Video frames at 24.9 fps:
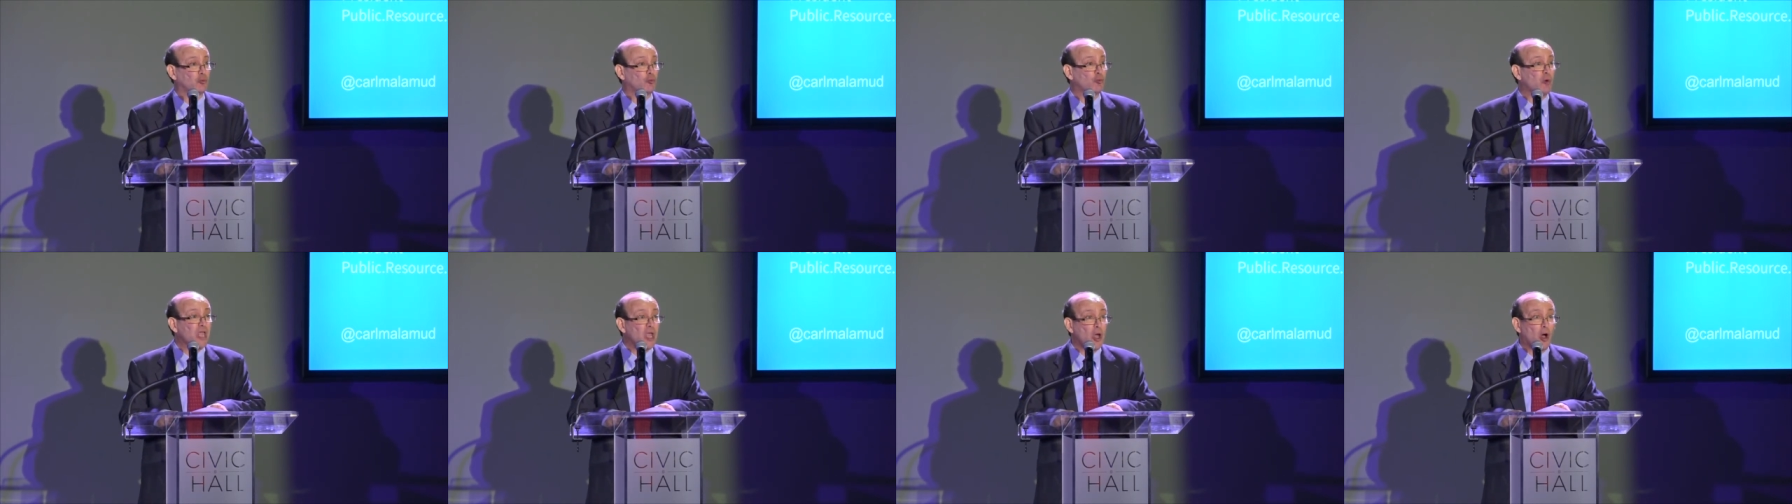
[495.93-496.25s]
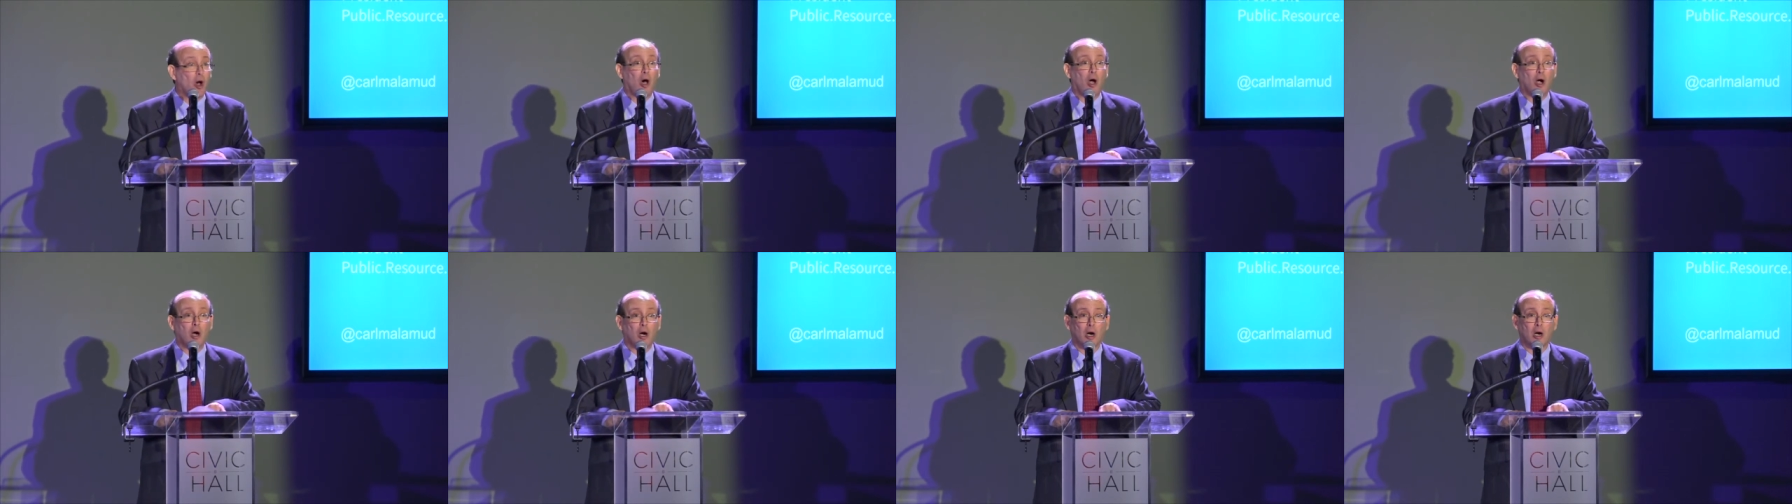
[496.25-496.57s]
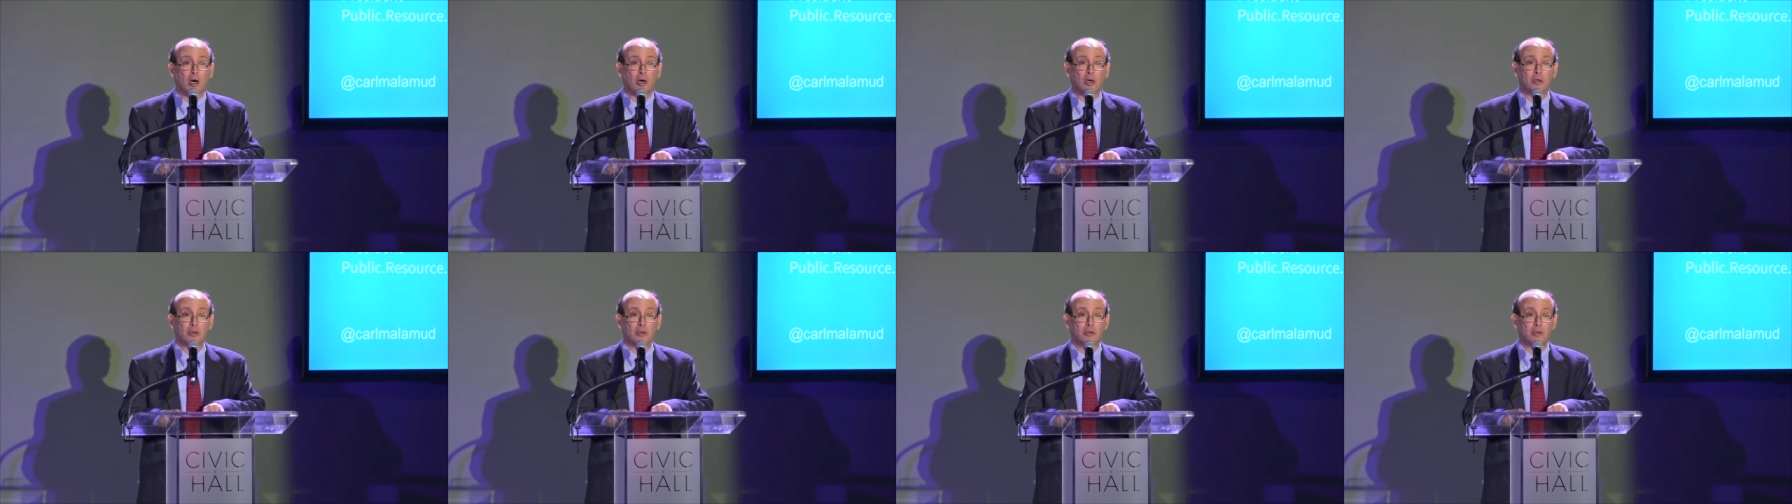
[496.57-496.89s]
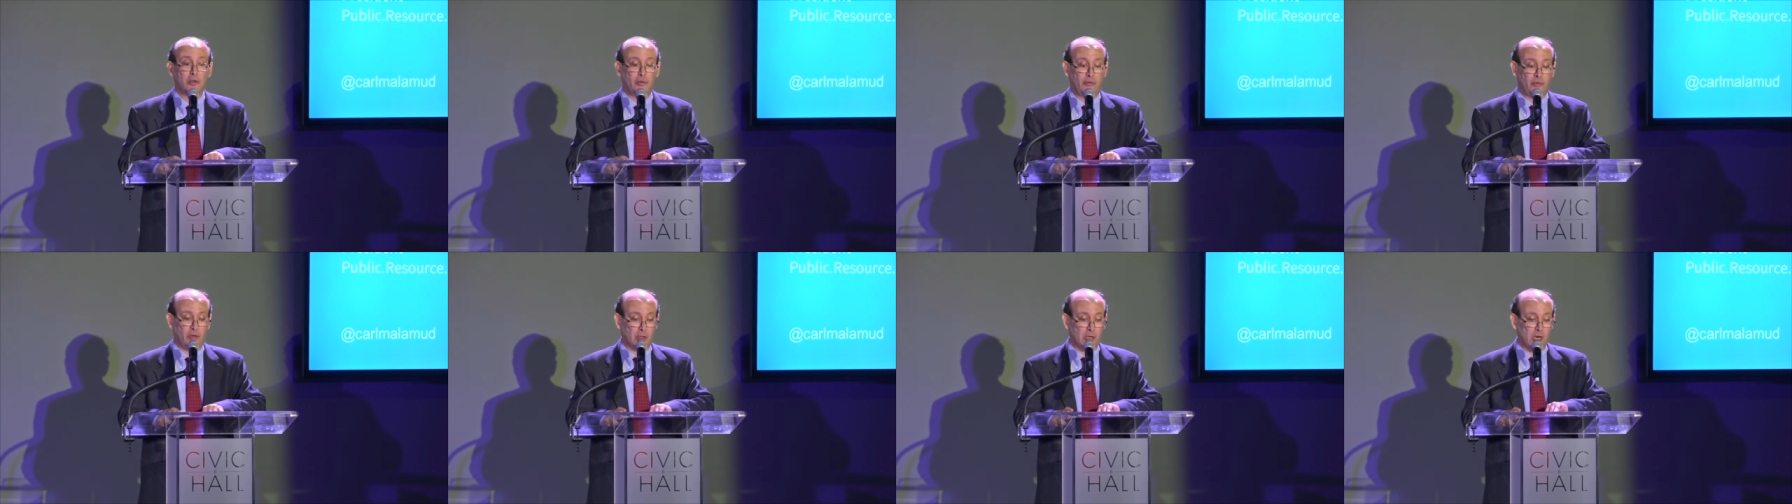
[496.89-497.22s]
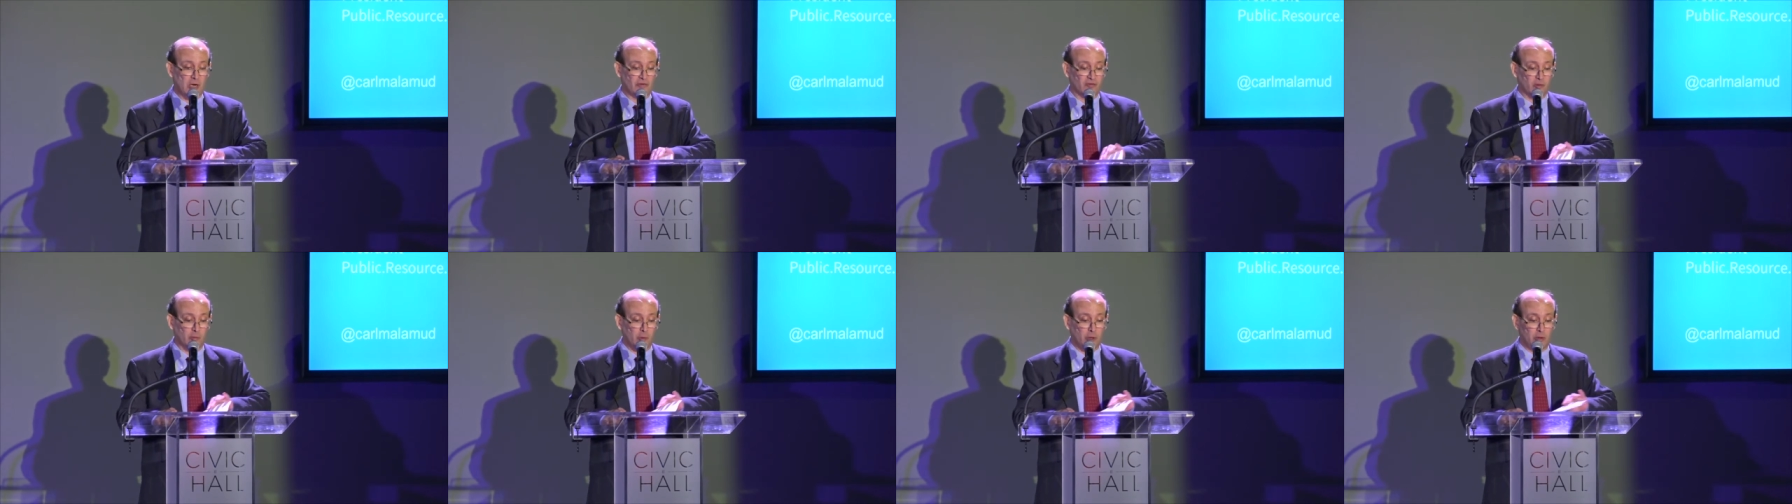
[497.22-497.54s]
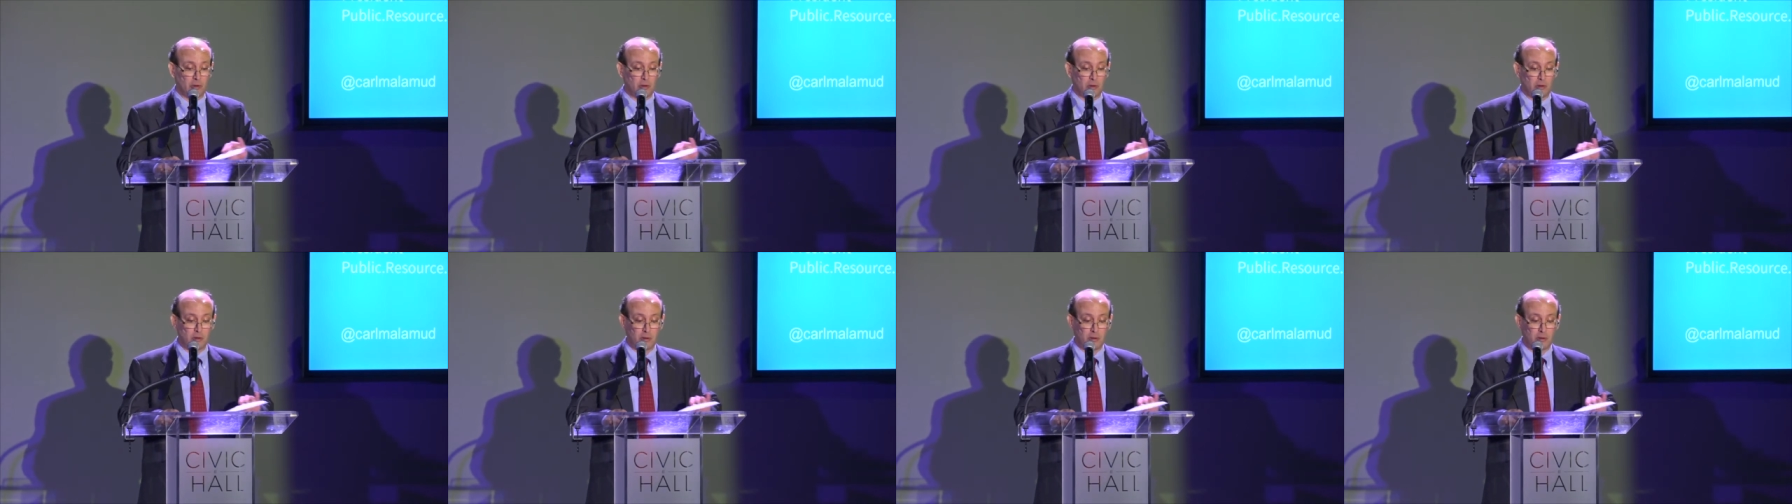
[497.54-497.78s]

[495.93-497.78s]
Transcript: We are the government.